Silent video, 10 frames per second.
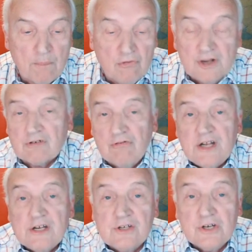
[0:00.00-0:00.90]
Top risk
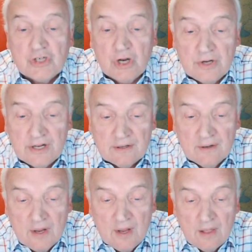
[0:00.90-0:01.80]
registers showed it.